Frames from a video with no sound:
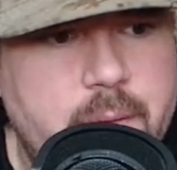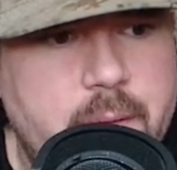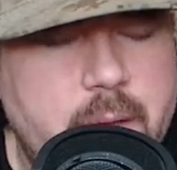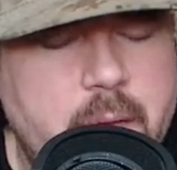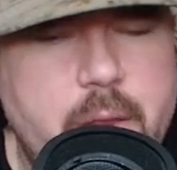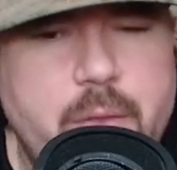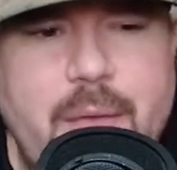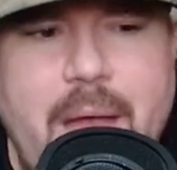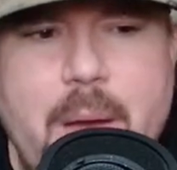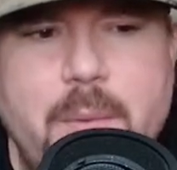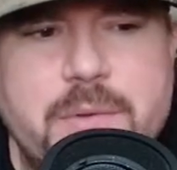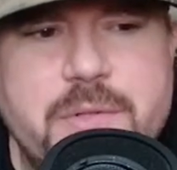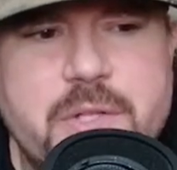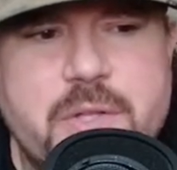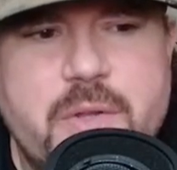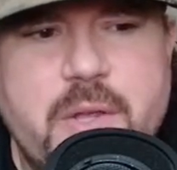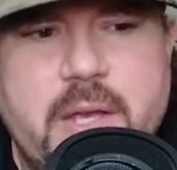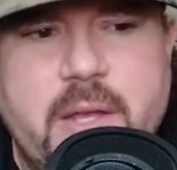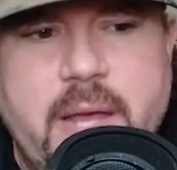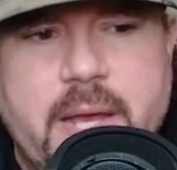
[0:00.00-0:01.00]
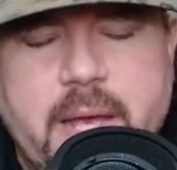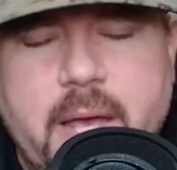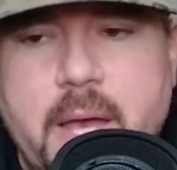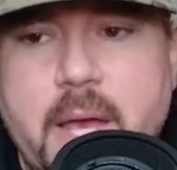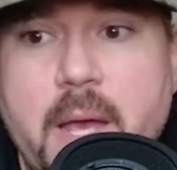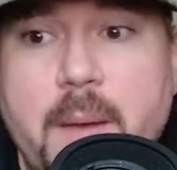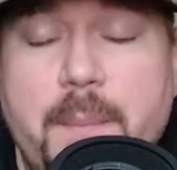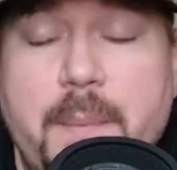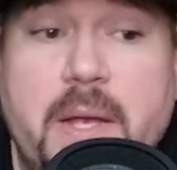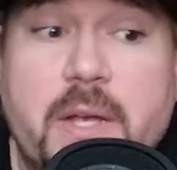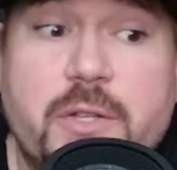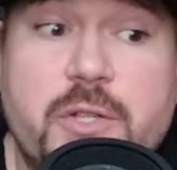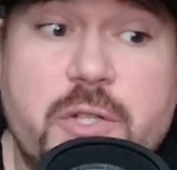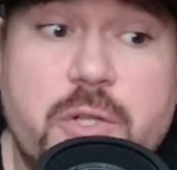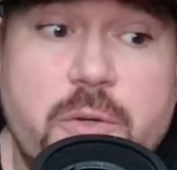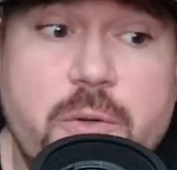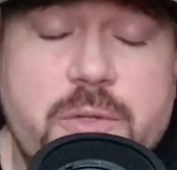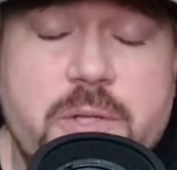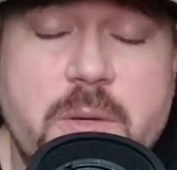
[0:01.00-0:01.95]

And that was the thing, like, because Scoot's